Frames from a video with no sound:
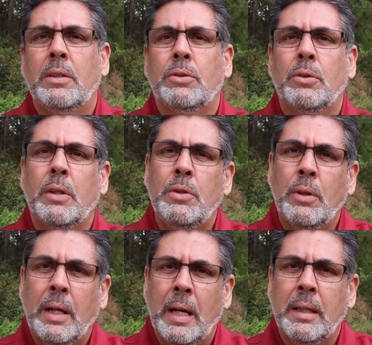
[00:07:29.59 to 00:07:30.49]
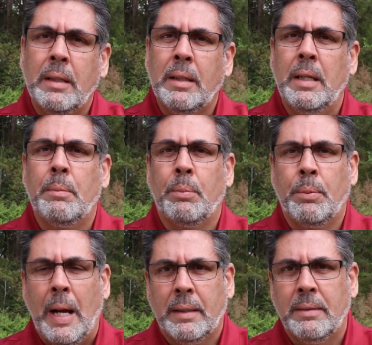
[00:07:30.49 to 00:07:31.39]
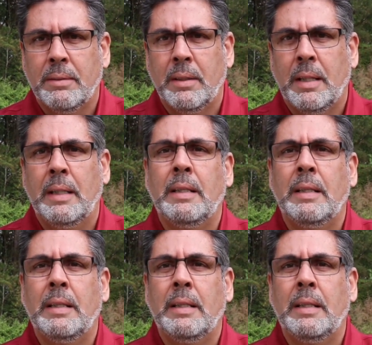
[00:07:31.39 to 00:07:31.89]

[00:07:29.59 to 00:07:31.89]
so that you can keep practicing.